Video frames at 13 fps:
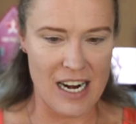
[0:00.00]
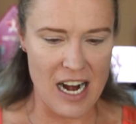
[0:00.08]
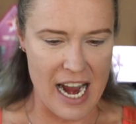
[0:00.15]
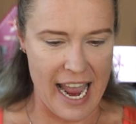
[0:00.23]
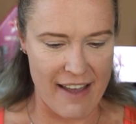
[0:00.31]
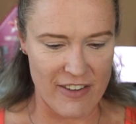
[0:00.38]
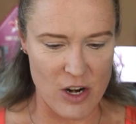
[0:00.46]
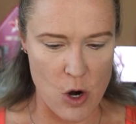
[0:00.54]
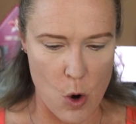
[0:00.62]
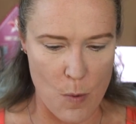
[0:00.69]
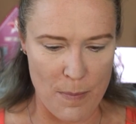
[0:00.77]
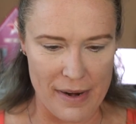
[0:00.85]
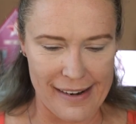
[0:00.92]
I haven't
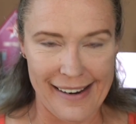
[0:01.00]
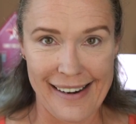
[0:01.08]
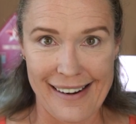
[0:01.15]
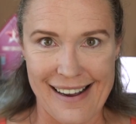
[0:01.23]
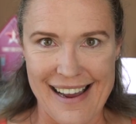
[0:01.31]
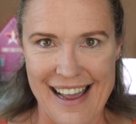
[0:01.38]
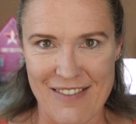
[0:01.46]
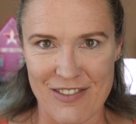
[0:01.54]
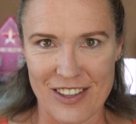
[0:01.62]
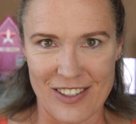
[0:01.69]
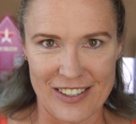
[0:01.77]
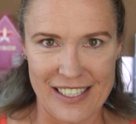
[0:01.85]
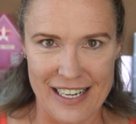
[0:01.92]
opened it, I
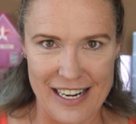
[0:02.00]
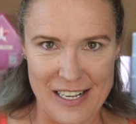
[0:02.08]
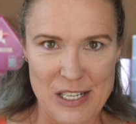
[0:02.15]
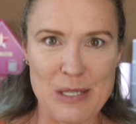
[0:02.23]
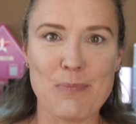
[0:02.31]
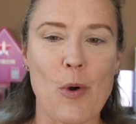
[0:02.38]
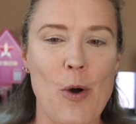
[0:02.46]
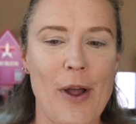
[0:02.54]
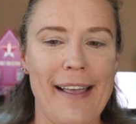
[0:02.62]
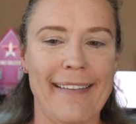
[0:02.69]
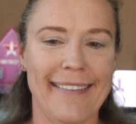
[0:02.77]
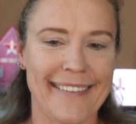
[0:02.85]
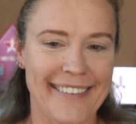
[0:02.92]
haven't looked at any
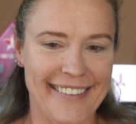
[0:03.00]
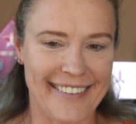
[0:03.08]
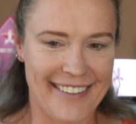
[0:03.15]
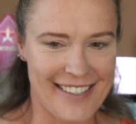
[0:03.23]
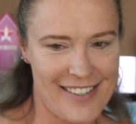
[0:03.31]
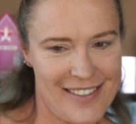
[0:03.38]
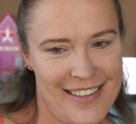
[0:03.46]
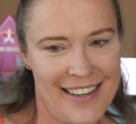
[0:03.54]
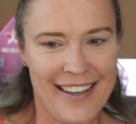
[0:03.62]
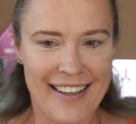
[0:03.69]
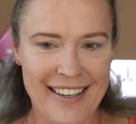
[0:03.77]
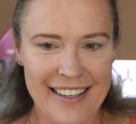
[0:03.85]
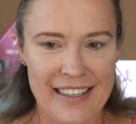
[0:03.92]
spoilers,
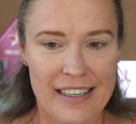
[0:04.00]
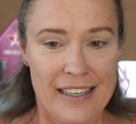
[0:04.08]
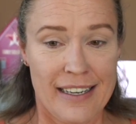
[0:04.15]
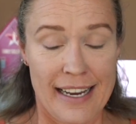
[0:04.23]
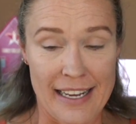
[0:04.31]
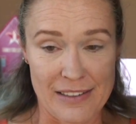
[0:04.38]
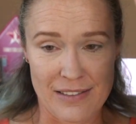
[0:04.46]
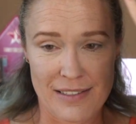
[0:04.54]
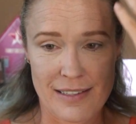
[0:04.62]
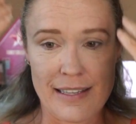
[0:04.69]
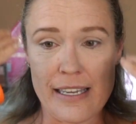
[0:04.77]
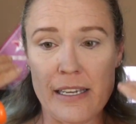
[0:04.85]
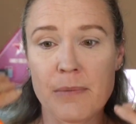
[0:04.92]
hence
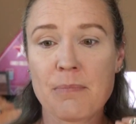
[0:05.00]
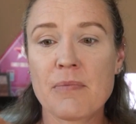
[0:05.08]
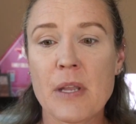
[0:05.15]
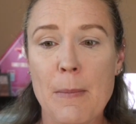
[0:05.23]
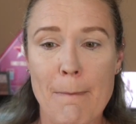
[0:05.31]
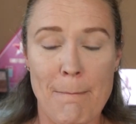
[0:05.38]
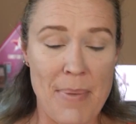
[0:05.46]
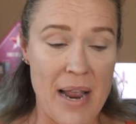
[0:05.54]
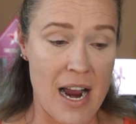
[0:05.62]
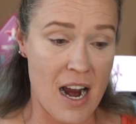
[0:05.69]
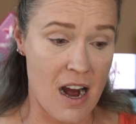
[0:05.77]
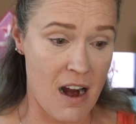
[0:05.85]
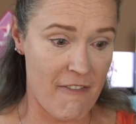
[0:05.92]
the
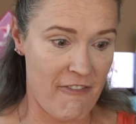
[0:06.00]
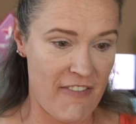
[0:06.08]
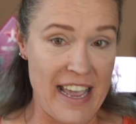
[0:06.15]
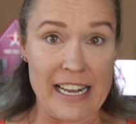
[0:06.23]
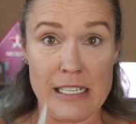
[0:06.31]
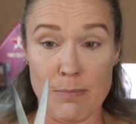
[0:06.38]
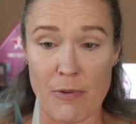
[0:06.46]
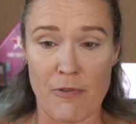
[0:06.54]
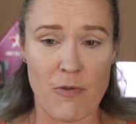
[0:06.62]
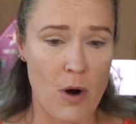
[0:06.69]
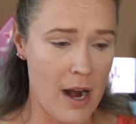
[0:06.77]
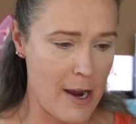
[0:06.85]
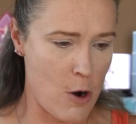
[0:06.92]
bare face.
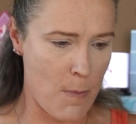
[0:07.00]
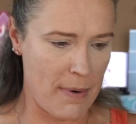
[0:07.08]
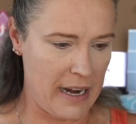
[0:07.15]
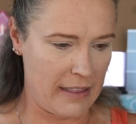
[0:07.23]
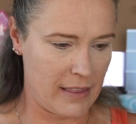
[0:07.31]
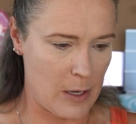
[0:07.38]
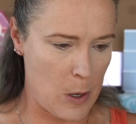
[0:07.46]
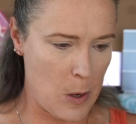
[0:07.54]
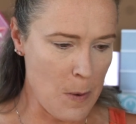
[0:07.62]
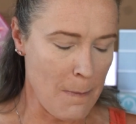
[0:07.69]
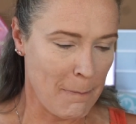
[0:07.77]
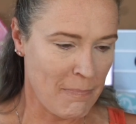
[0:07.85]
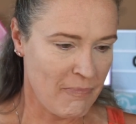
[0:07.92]
Before I open it,
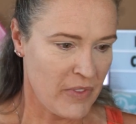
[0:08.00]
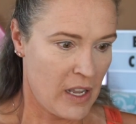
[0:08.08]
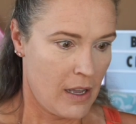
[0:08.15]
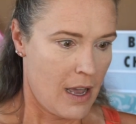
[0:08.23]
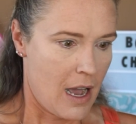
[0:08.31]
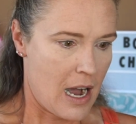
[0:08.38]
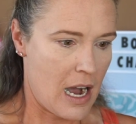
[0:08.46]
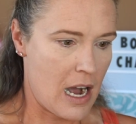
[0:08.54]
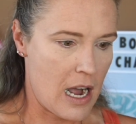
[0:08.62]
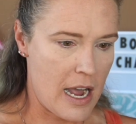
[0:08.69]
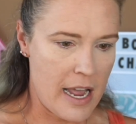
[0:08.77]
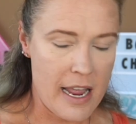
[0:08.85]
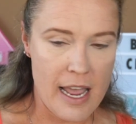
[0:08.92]
though,
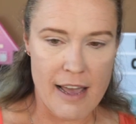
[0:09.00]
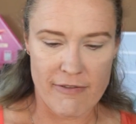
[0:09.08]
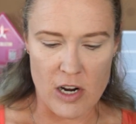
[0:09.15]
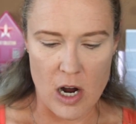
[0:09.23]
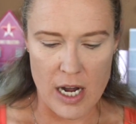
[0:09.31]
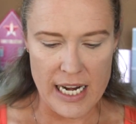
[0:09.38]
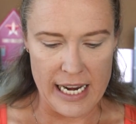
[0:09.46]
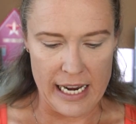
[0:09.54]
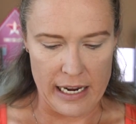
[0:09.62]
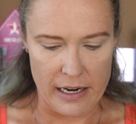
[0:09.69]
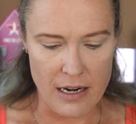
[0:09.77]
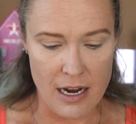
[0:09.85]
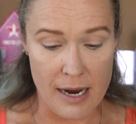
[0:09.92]
I have gone
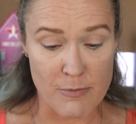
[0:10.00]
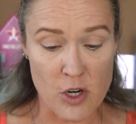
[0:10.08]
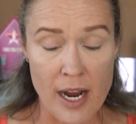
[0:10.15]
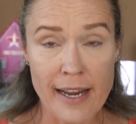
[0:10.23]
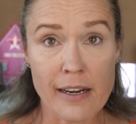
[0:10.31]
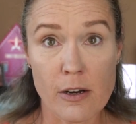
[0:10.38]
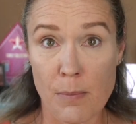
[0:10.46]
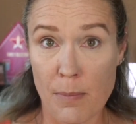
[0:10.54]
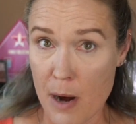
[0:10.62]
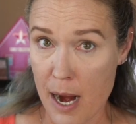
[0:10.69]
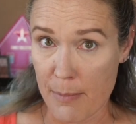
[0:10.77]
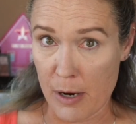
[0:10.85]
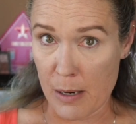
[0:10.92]
in, I'm trying a new
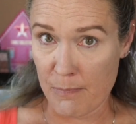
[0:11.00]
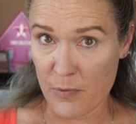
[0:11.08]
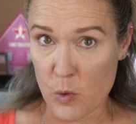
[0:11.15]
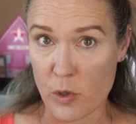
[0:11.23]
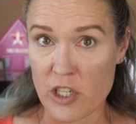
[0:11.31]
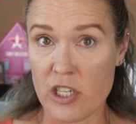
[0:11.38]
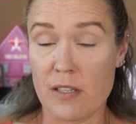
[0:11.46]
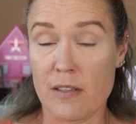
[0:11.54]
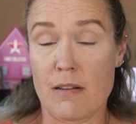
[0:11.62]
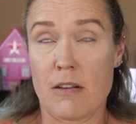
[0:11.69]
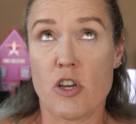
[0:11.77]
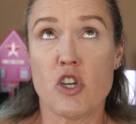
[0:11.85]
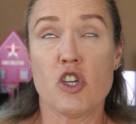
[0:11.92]
primer, which
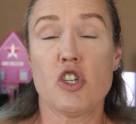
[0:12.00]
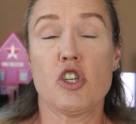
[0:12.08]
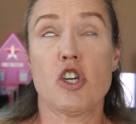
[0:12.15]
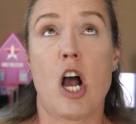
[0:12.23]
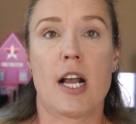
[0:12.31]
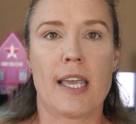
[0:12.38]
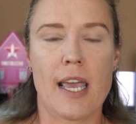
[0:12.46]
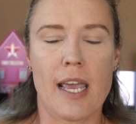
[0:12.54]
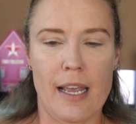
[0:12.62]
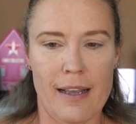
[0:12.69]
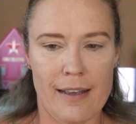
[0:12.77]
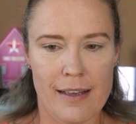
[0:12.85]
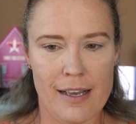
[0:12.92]
is Shocking.